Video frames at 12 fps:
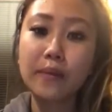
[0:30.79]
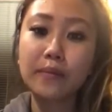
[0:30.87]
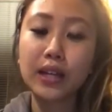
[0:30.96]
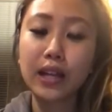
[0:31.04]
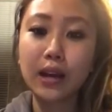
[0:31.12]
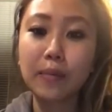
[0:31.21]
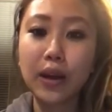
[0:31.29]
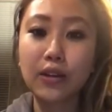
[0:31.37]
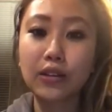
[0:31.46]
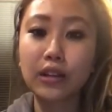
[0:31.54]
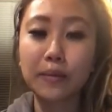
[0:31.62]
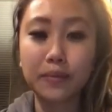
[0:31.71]
getting a
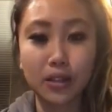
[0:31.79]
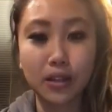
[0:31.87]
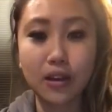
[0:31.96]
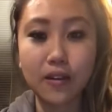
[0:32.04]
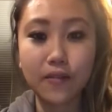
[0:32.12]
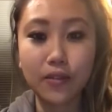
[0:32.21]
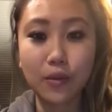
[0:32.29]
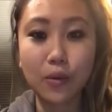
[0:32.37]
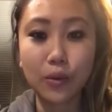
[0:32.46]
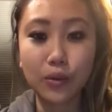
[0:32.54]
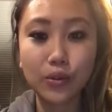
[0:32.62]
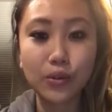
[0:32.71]
better glimpse of the
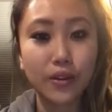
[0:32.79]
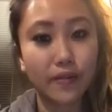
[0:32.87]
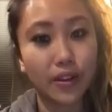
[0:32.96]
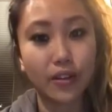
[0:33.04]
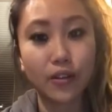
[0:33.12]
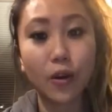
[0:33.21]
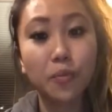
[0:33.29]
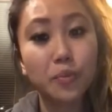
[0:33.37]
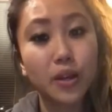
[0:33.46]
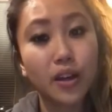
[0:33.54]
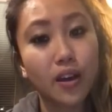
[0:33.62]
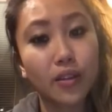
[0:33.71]
culture of
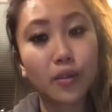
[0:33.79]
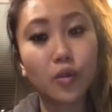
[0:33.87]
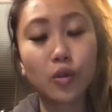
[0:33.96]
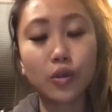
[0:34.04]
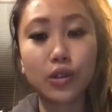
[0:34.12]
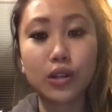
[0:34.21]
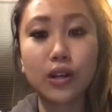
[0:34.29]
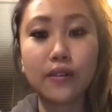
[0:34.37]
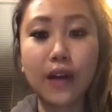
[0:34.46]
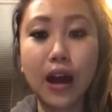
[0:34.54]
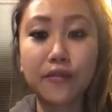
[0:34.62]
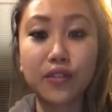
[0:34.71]
Ethiopia and the culture of
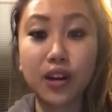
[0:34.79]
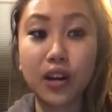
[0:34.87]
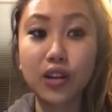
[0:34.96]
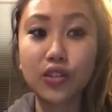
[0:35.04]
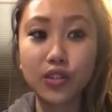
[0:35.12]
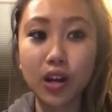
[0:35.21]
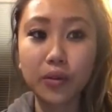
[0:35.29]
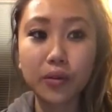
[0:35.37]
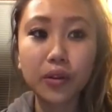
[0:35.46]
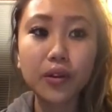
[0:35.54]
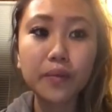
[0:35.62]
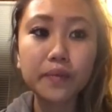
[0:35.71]
Africa in
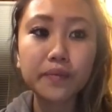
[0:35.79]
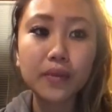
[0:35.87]
general.